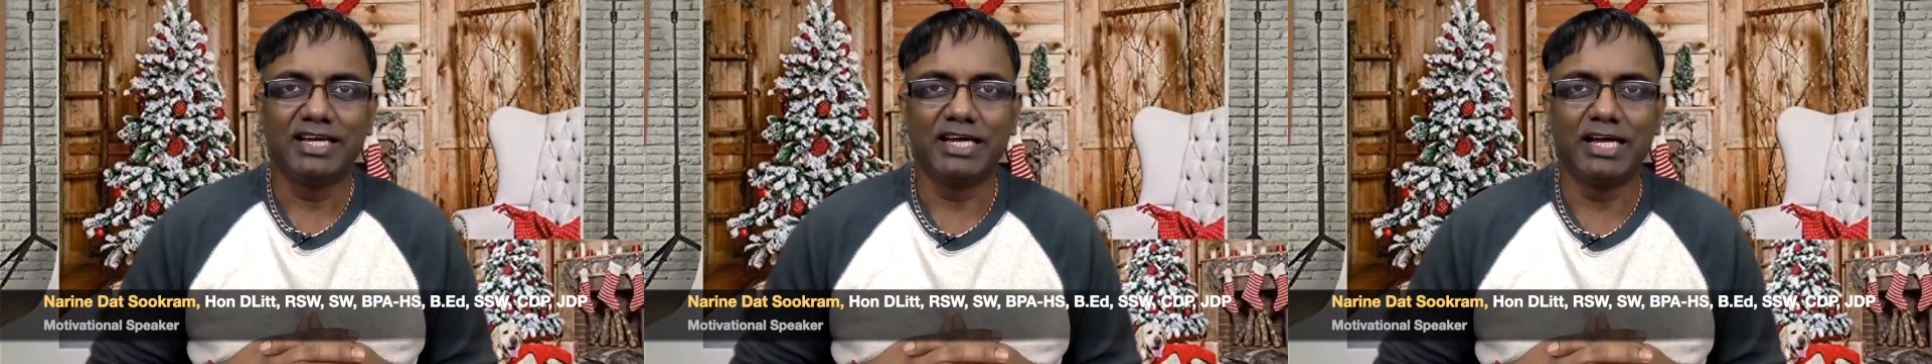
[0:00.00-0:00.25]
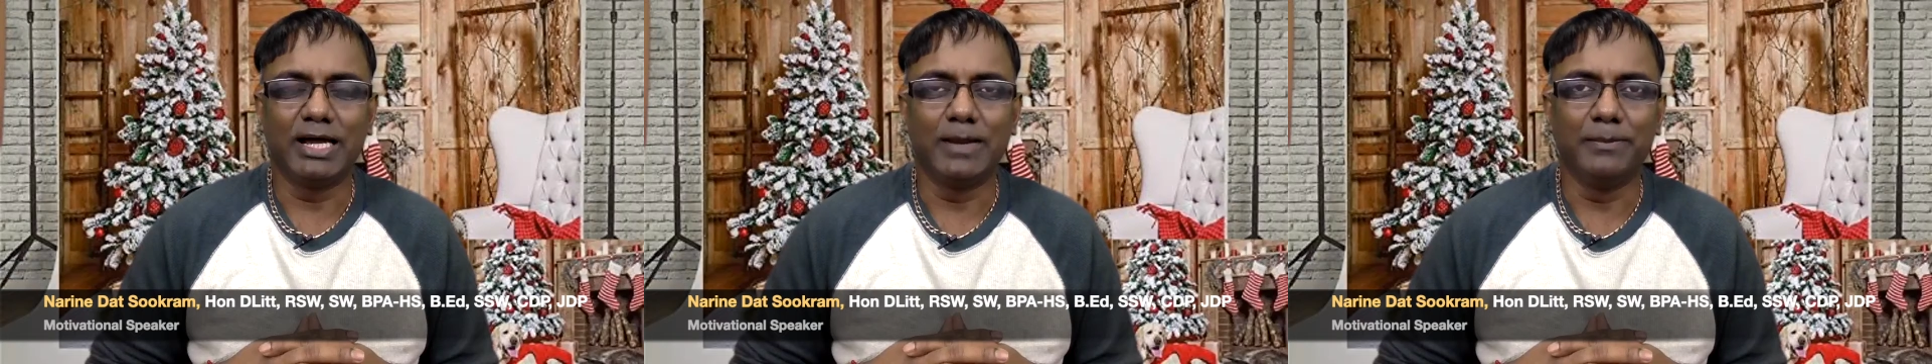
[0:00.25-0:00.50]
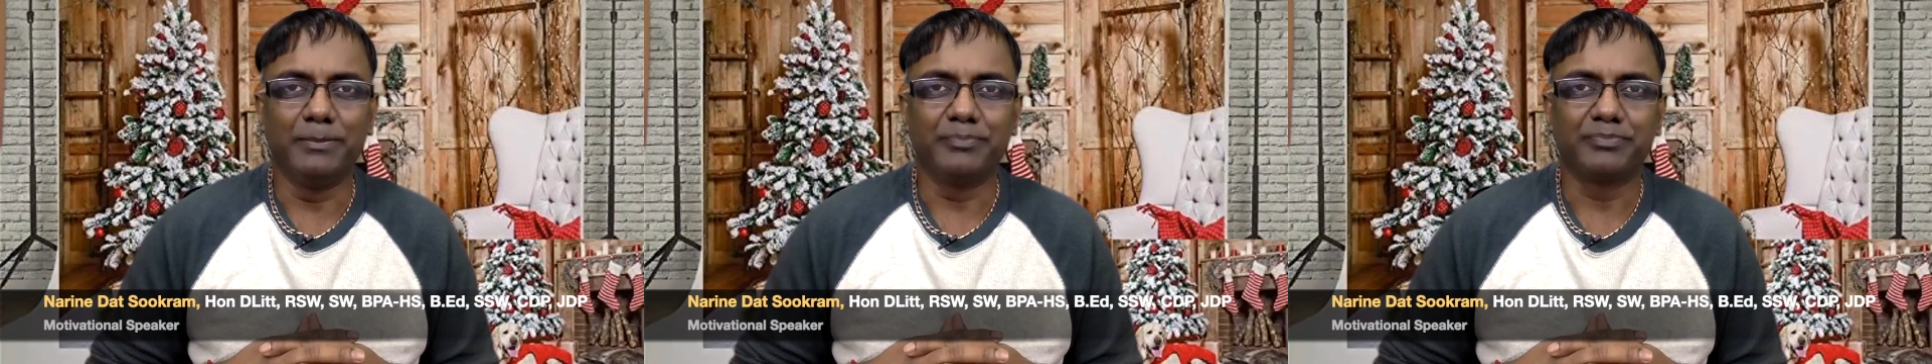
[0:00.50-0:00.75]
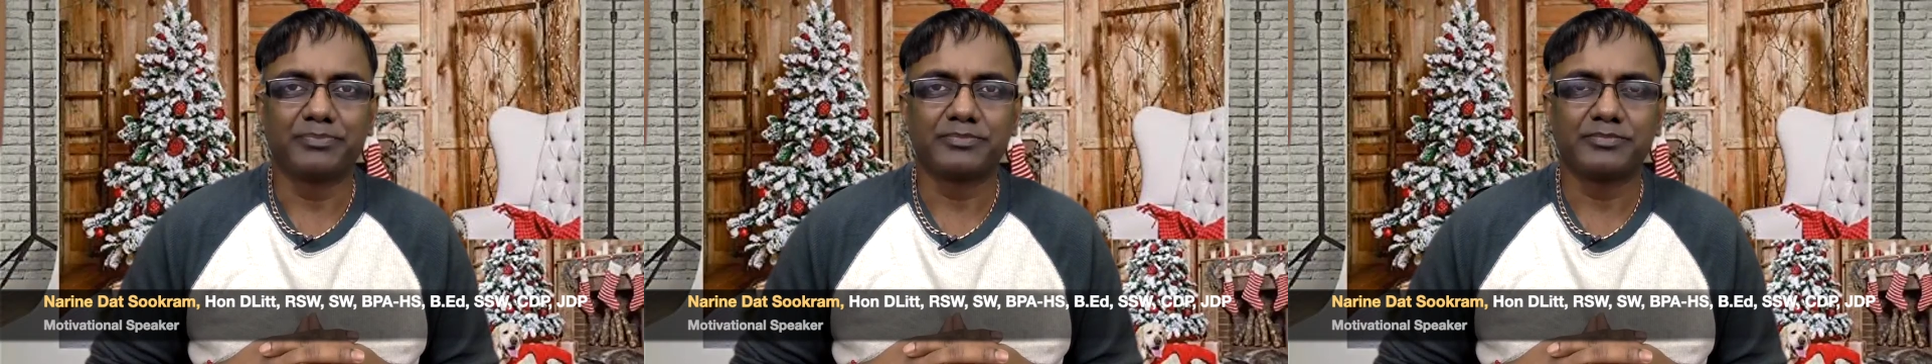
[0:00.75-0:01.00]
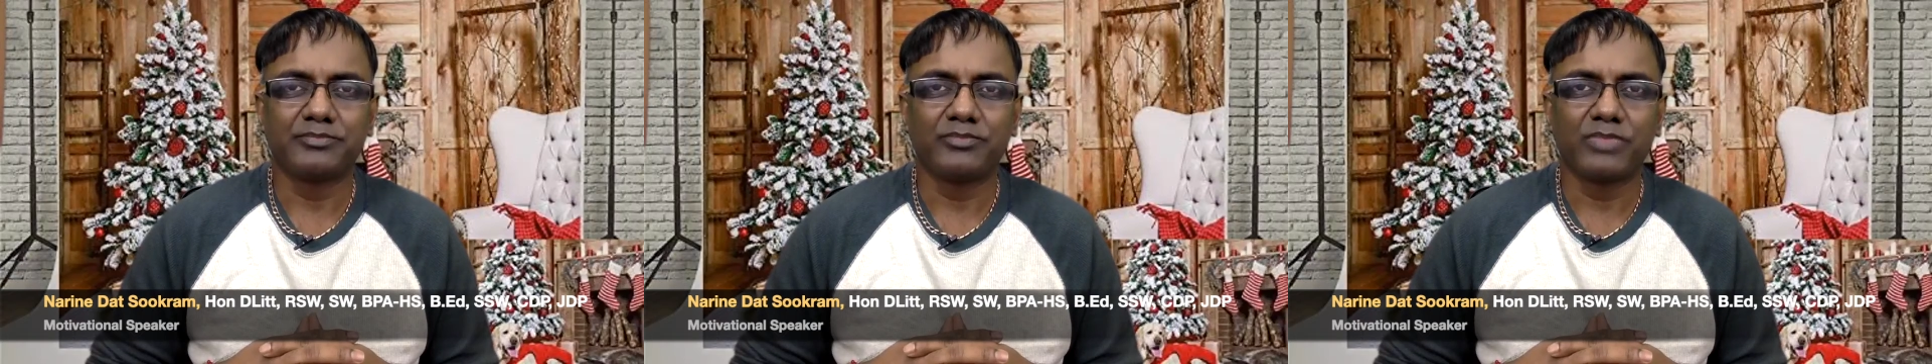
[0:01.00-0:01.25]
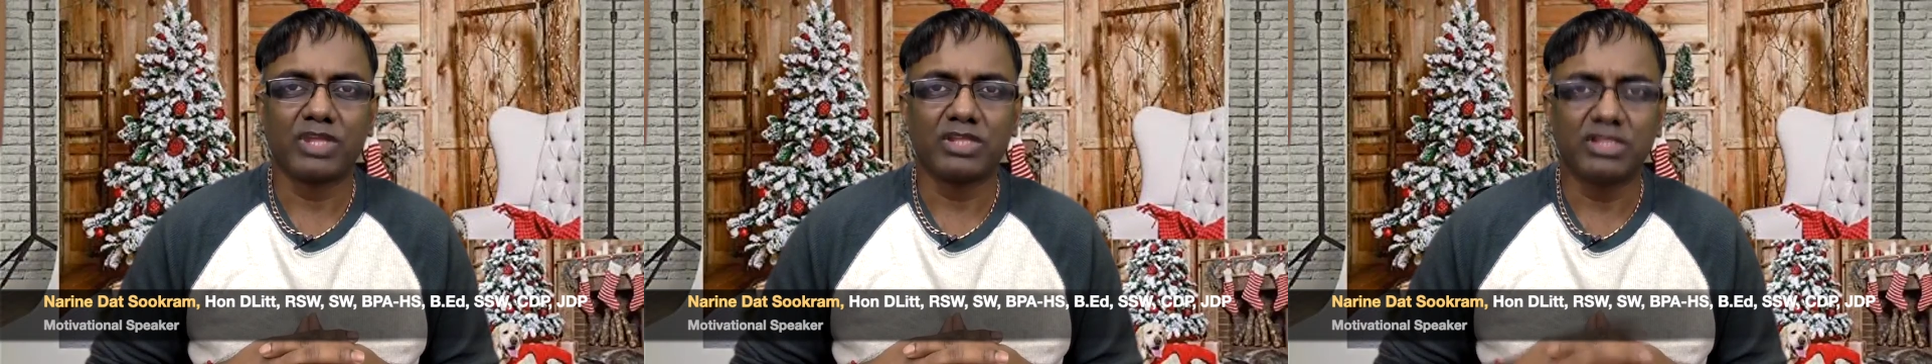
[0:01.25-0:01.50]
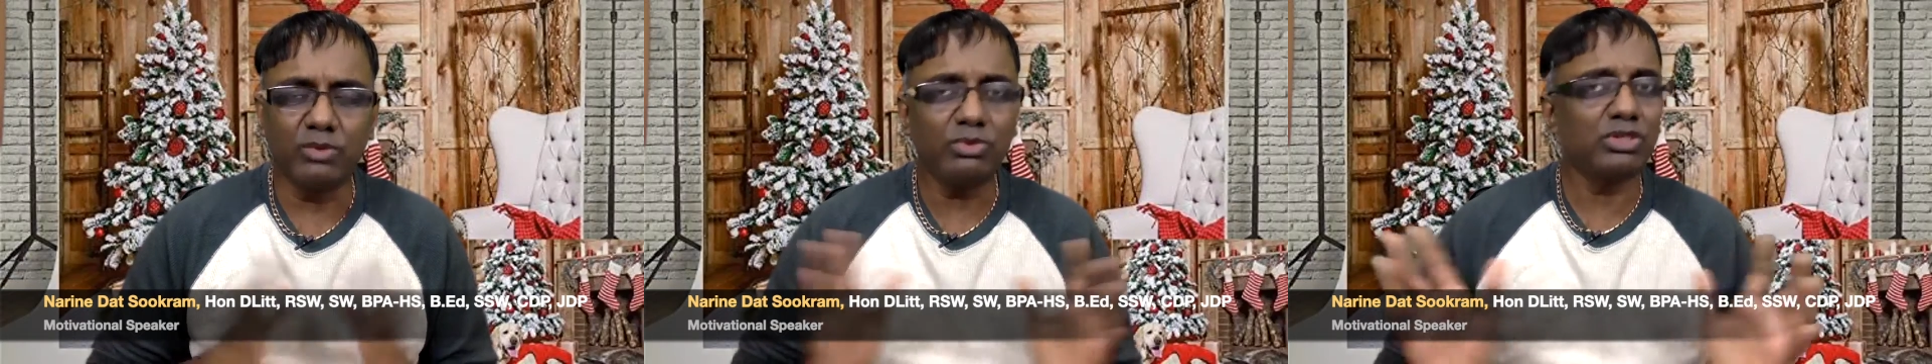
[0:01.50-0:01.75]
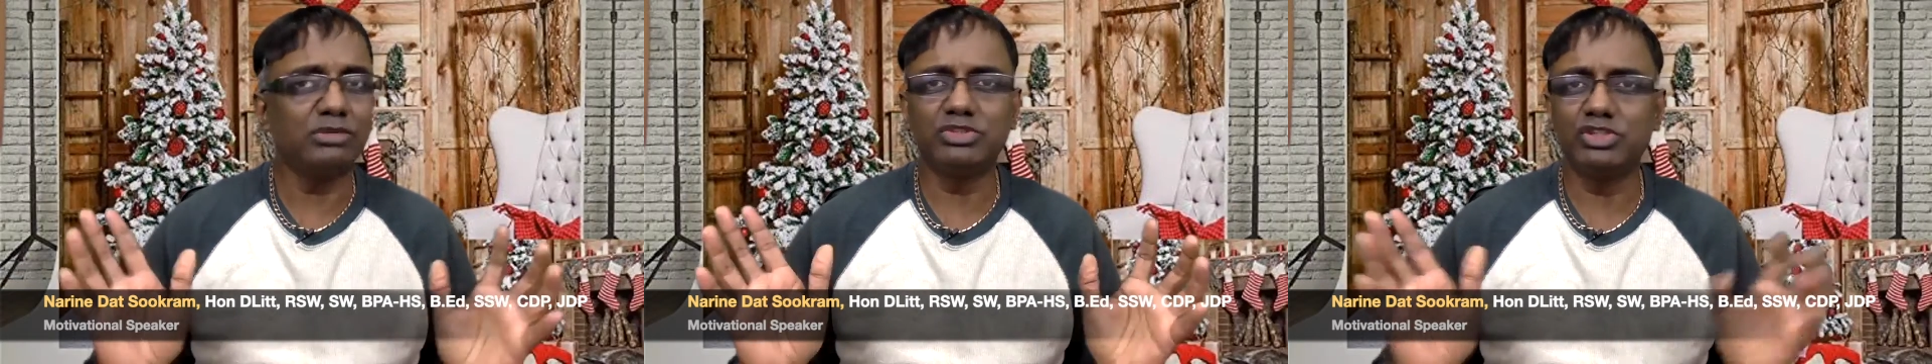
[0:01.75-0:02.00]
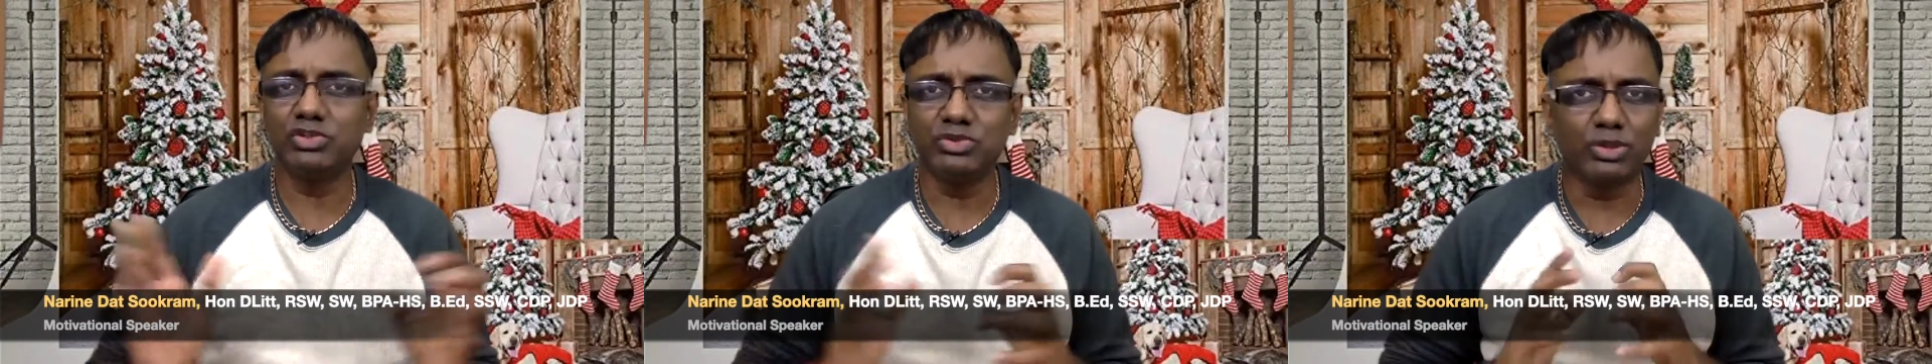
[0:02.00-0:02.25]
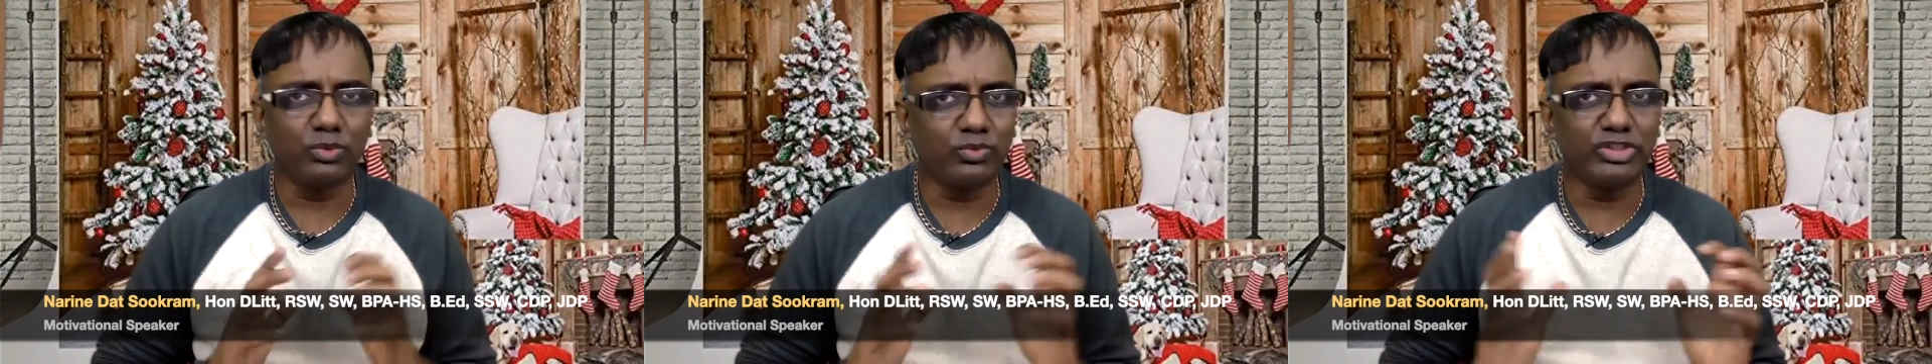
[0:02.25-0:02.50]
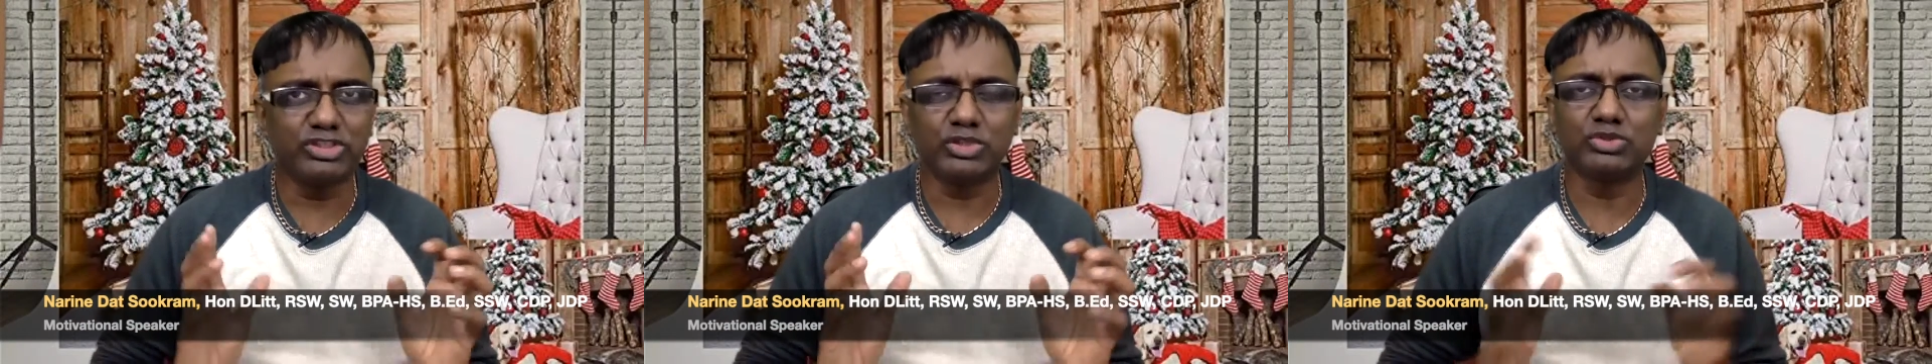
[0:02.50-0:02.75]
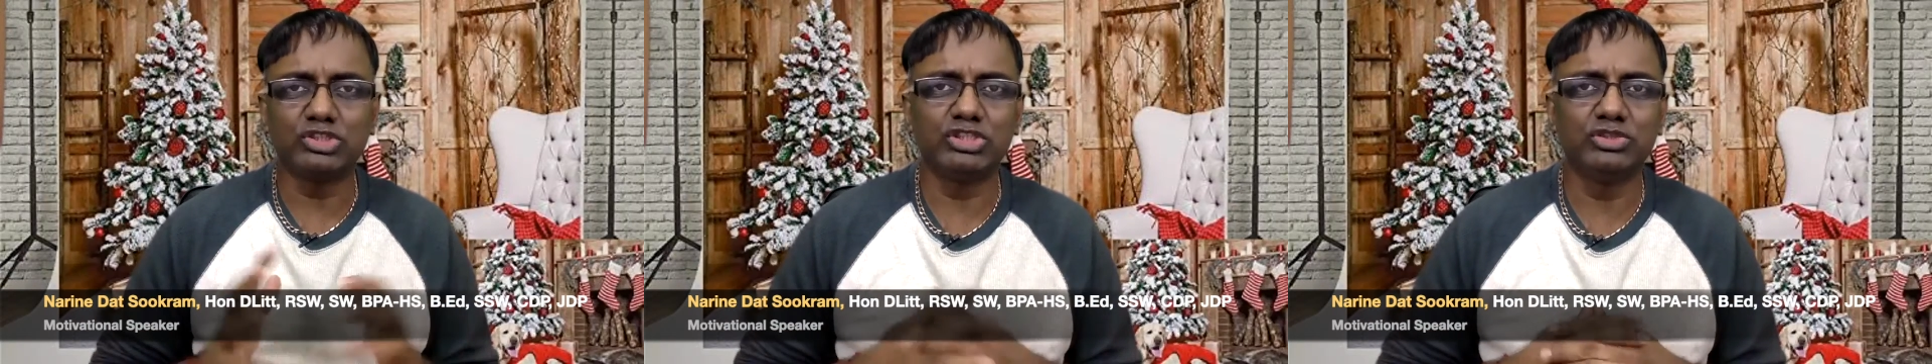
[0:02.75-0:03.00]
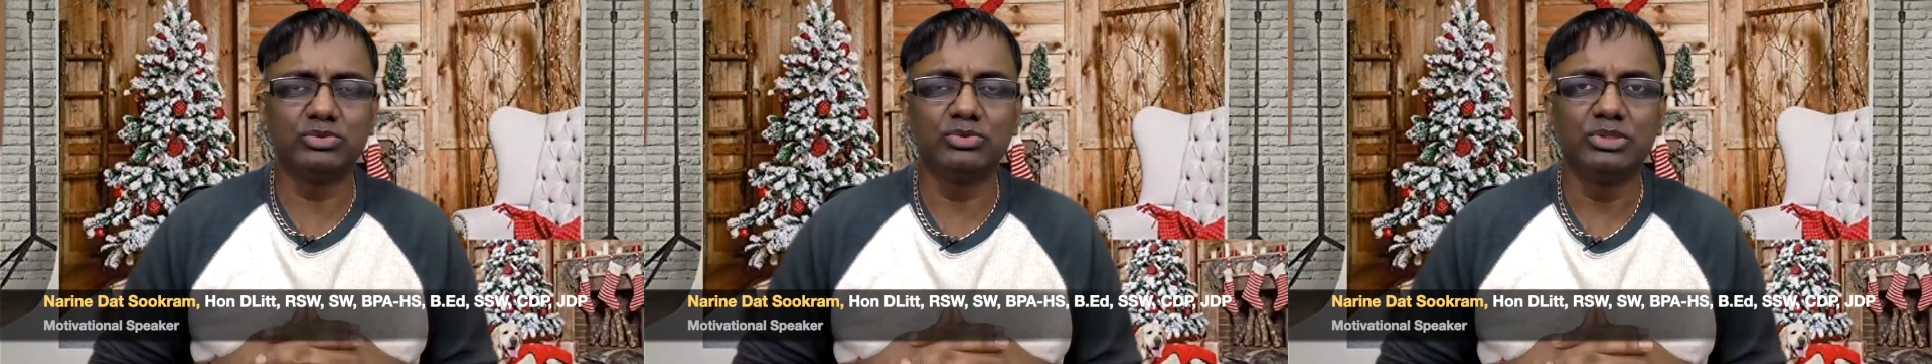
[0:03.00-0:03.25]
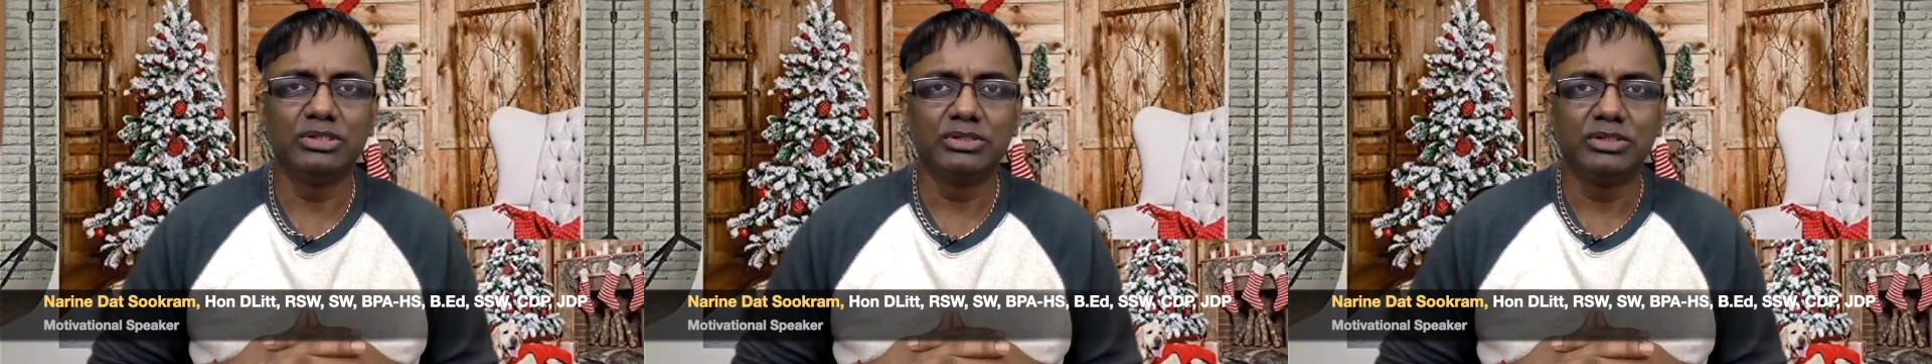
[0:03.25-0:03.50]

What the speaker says: they will come to you, they'll reach out to you,